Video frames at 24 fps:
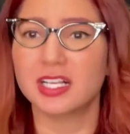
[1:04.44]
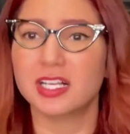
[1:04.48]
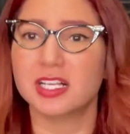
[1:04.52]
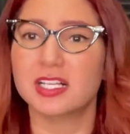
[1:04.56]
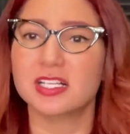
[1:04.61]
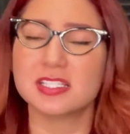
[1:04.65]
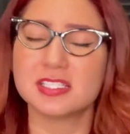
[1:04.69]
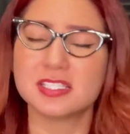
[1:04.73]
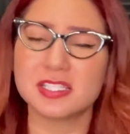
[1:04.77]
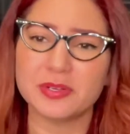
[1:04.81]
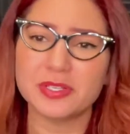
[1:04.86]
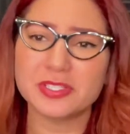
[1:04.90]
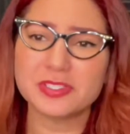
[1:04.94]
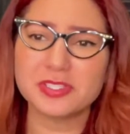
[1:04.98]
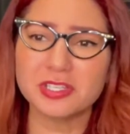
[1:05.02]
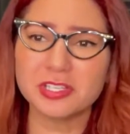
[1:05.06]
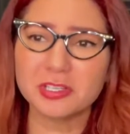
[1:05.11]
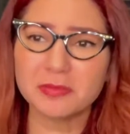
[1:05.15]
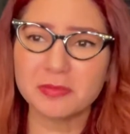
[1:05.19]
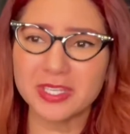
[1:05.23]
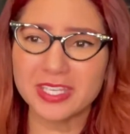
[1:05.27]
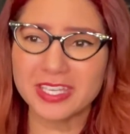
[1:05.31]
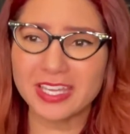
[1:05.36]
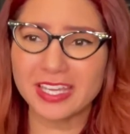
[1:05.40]
So it took
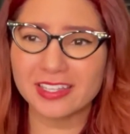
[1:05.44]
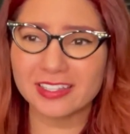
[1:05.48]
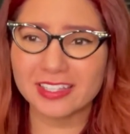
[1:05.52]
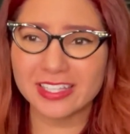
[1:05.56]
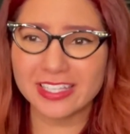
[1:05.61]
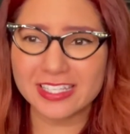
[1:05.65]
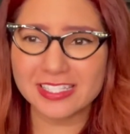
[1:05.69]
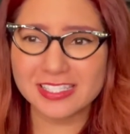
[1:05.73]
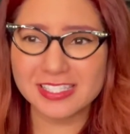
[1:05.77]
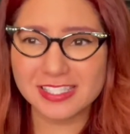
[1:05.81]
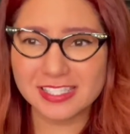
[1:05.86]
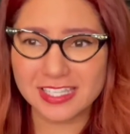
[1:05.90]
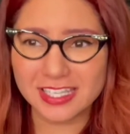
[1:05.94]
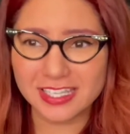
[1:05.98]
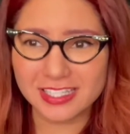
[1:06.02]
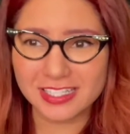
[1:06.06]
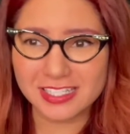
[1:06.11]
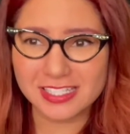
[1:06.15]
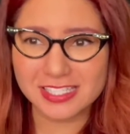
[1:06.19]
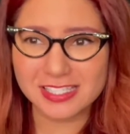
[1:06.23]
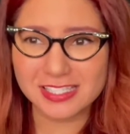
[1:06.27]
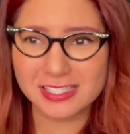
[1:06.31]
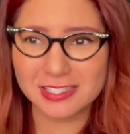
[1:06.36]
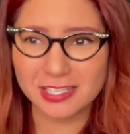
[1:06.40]
me at least
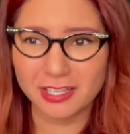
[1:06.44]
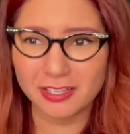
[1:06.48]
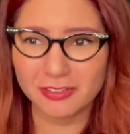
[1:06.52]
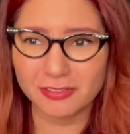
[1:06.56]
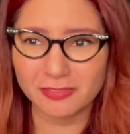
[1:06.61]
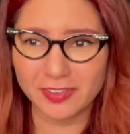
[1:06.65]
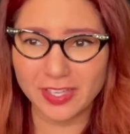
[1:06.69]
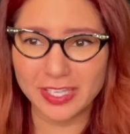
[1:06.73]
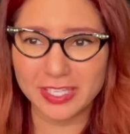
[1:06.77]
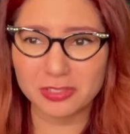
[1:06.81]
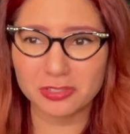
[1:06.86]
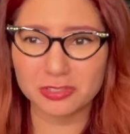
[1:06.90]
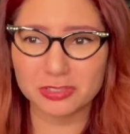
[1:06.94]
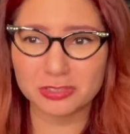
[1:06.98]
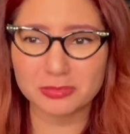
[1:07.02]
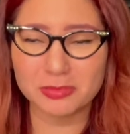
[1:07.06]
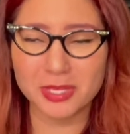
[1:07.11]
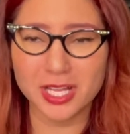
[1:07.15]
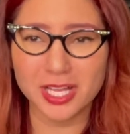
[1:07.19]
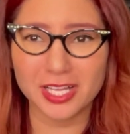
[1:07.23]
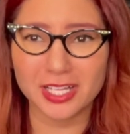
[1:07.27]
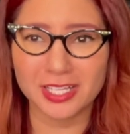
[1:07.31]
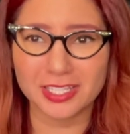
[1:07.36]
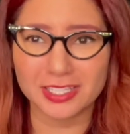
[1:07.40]
six failed
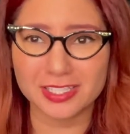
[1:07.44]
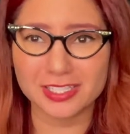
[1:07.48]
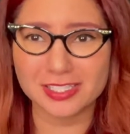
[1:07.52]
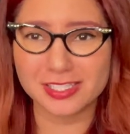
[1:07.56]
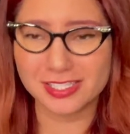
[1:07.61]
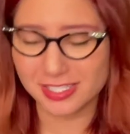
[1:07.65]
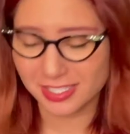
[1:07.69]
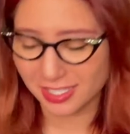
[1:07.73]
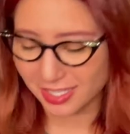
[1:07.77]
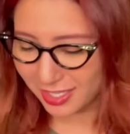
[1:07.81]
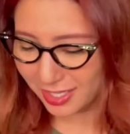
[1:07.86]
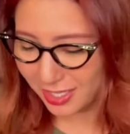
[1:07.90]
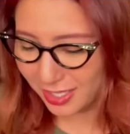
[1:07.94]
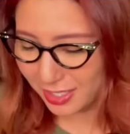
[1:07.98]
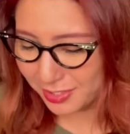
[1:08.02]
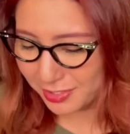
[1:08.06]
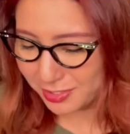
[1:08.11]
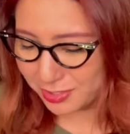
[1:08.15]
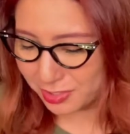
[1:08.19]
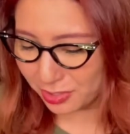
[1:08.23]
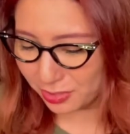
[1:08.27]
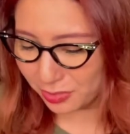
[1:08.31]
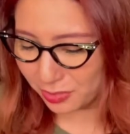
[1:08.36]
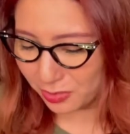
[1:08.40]
mugs
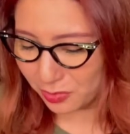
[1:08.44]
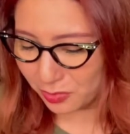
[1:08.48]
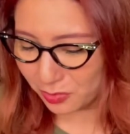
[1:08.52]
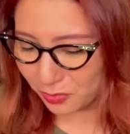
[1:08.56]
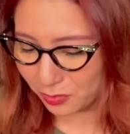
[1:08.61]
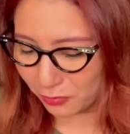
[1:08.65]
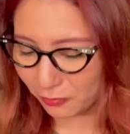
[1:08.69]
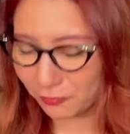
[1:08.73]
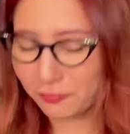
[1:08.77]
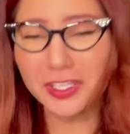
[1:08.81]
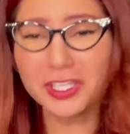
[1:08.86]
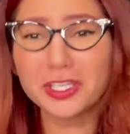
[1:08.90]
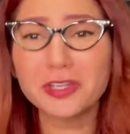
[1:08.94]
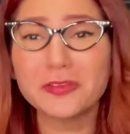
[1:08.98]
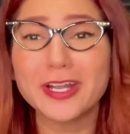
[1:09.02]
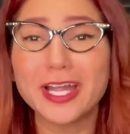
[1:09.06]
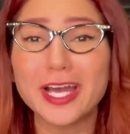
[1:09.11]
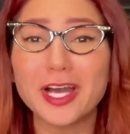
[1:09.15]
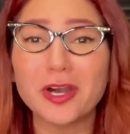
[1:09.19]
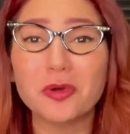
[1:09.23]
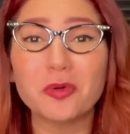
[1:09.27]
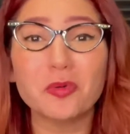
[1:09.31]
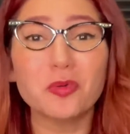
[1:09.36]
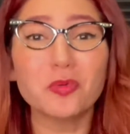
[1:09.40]
to figure
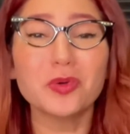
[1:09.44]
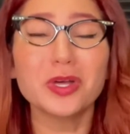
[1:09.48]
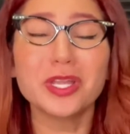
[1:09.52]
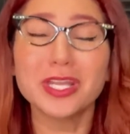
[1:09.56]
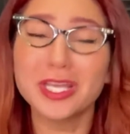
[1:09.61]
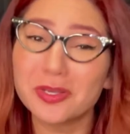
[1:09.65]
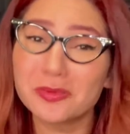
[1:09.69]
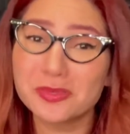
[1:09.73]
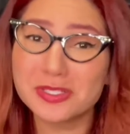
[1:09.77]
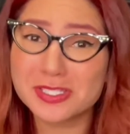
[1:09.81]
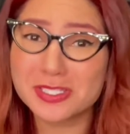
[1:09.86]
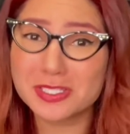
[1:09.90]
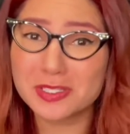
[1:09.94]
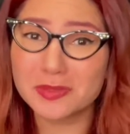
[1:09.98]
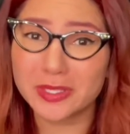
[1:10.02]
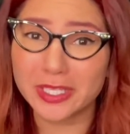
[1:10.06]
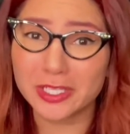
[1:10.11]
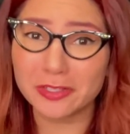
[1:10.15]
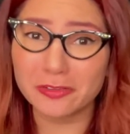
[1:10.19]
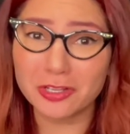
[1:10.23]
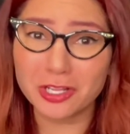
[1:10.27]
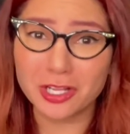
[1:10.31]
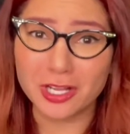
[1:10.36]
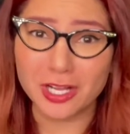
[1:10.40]
out what I was doing
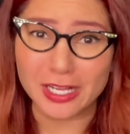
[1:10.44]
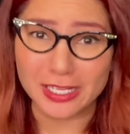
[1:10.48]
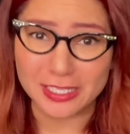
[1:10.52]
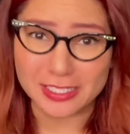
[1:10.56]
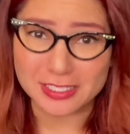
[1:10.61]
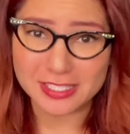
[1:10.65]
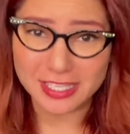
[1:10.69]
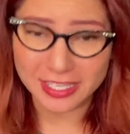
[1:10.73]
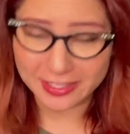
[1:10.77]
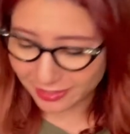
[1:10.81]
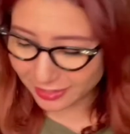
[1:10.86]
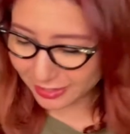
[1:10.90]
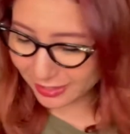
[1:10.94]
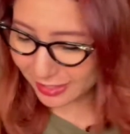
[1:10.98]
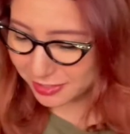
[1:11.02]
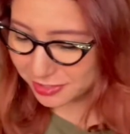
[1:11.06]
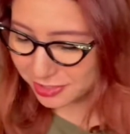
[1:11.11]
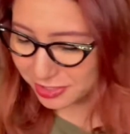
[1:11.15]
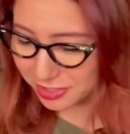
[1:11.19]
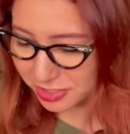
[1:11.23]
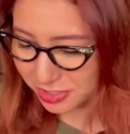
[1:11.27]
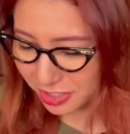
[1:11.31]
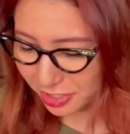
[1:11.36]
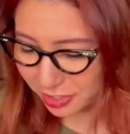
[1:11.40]
wrong. So I thought I'd
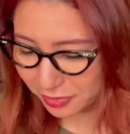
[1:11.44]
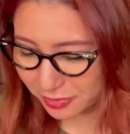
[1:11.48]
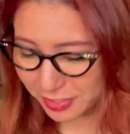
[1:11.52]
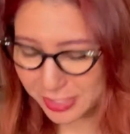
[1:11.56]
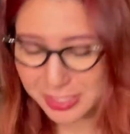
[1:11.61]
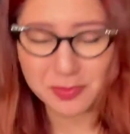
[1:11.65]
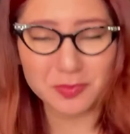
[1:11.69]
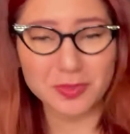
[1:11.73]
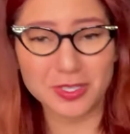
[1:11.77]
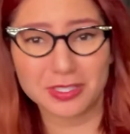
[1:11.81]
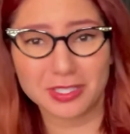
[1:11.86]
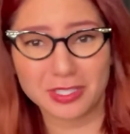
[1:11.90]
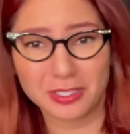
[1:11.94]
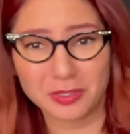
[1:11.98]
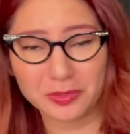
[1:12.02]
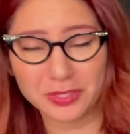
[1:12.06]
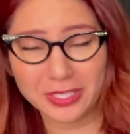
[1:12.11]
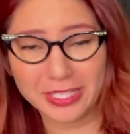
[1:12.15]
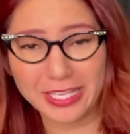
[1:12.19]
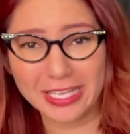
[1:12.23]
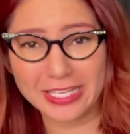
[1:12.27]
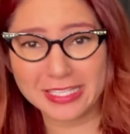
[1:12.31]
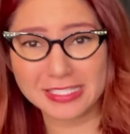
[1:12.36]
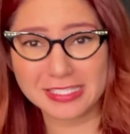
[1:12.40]
just share this with you in
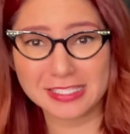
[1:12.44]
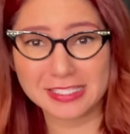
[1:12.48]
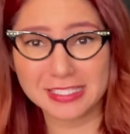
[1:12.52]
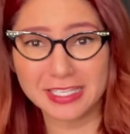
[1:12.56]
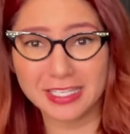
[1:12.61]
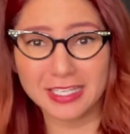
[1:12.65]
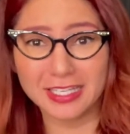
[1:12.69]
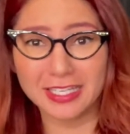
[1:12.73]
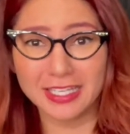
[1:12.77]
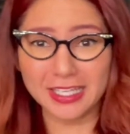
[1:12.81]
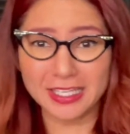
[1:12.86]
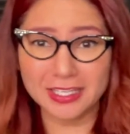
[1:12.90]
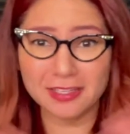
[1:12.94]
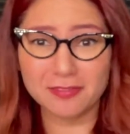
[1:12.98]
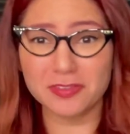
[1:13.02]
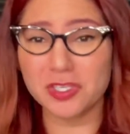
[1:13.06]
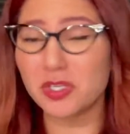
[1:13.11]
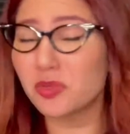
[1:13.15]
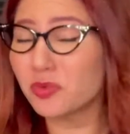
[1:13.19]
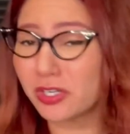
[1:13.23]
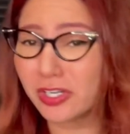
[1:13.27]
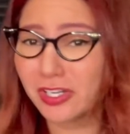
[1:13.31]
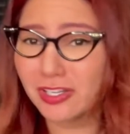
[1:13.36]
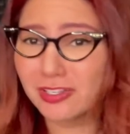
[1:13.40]
case any of
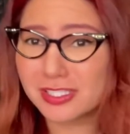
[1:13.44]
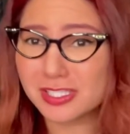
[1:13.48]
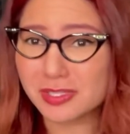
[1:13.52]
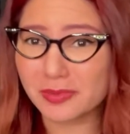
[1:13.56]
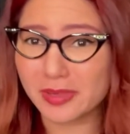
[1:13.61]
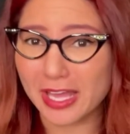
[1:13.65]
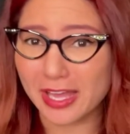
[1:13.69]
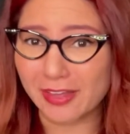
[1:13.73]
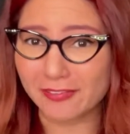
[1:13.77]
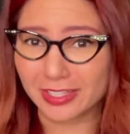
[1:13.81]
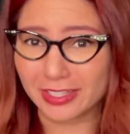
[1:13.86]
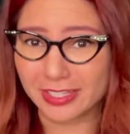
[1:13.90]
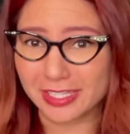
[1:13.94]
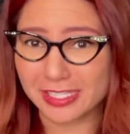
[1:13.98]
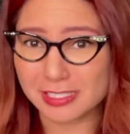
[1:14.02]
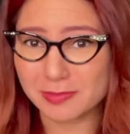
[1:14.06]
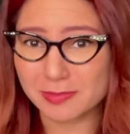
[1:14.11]
you are also having this